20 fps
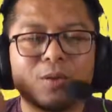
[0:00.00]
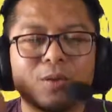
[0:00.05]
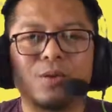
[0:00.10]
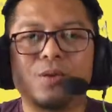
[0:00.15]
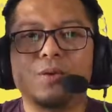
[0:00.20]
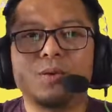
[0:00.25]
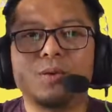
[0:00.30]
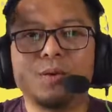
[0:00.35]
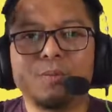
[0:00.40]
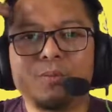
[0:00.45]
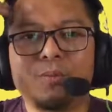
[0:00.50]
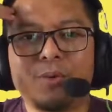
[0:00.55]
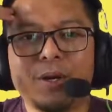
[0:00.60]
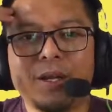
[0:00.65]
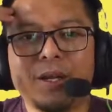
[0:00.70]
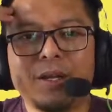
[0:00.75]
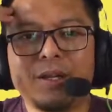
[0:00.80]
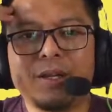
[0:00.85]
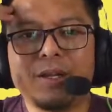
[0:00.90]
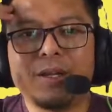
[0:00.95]
to your
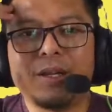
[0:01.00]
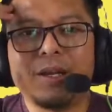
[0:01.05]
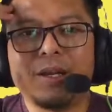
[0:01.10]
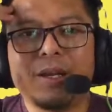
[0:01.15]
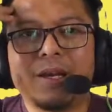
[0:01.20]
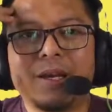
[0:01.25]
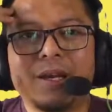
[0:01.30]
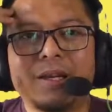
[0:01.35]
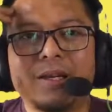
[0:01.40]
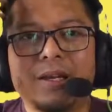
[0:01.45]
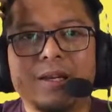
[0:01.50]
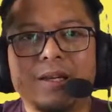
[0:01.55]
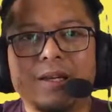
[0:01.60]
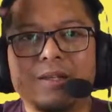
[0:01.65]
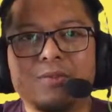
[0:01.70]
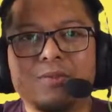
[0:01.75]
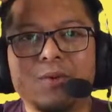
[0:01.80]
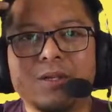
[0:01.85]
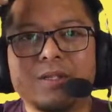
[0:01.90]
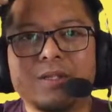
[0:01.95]
brain, and then
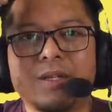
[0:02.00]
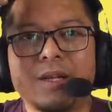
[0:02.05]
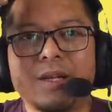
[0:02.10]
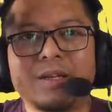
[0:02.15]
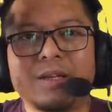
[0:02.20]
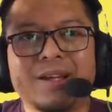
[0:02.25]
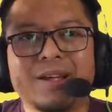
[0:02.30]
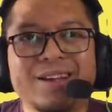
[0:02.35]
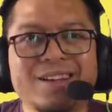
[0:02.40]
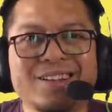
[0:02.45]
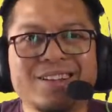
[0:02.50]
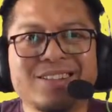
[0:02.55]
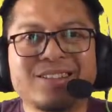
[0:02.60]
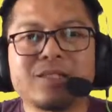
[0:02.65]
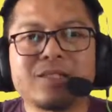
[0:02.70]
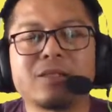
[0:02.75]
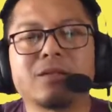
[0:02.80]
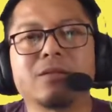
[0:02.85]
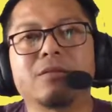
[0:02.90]
it translates as